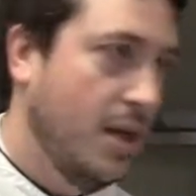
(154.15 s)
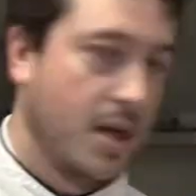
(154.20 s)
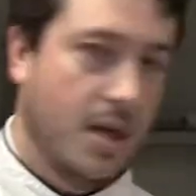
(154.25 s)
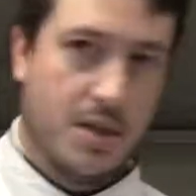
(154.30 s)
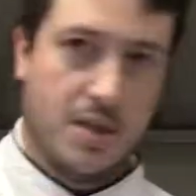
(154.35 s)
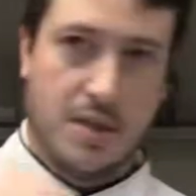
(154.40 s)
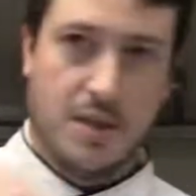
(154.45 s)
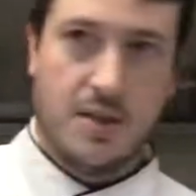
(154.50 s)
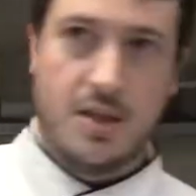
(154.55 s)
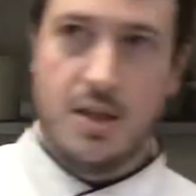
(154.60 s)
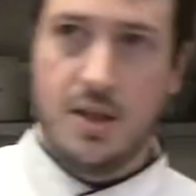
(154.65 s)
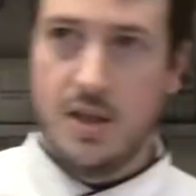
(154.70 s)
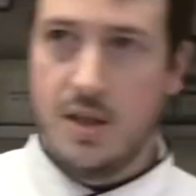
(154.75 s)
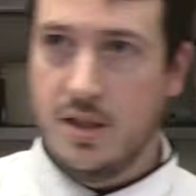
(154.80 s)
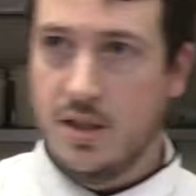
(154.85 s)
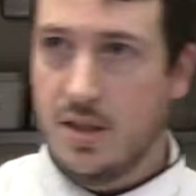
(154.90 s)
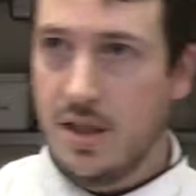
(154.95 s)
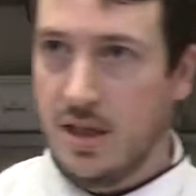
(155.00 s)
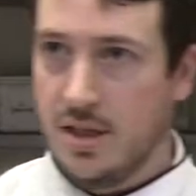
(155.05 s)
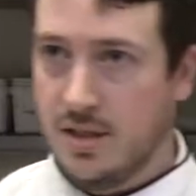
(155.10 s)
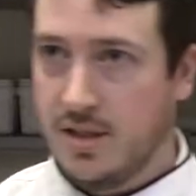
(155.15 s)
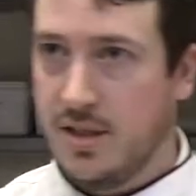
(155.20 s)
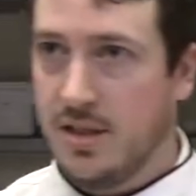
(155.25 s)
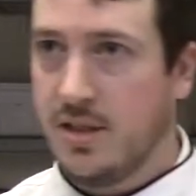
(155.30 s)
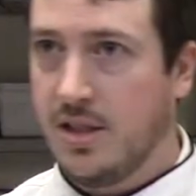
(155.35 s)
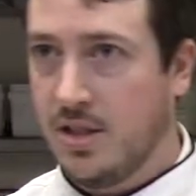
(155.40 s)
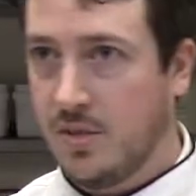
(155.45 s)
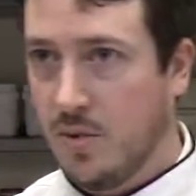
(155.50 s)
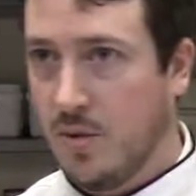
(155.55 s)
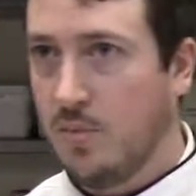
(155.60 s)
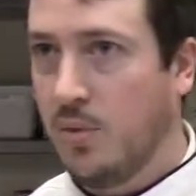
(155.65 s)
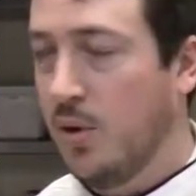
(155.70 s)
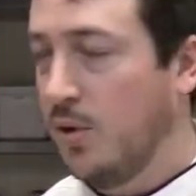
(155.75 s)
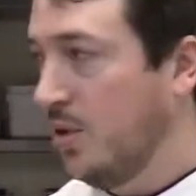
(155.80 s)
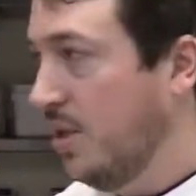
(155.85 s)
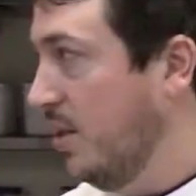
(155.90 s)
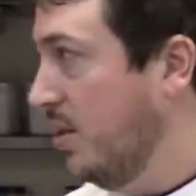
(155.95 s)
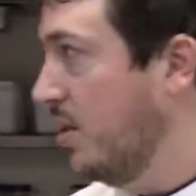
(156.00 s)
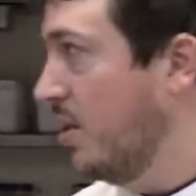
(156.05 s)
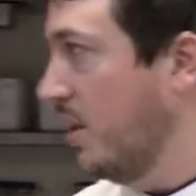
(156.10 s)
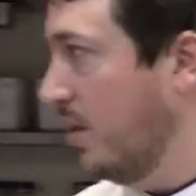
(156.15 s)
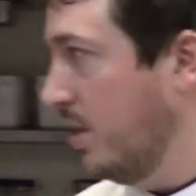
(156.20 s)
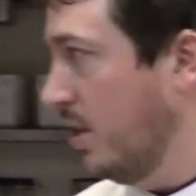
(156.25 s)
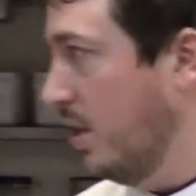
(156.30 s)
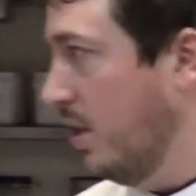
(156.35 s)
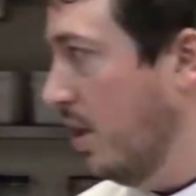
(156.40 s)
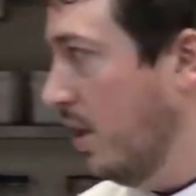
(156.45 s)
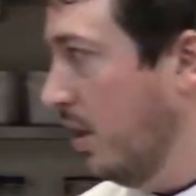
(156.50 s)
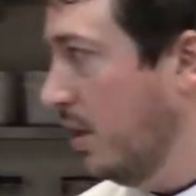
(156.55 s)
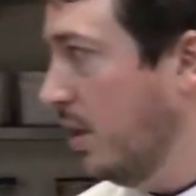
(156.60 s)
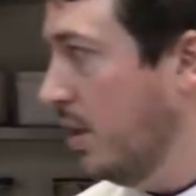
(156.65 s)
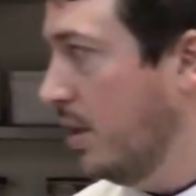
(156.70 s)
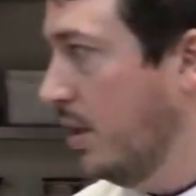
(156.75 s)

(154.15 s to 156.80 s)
60 degrees Celsius, that's where proteins start to cook.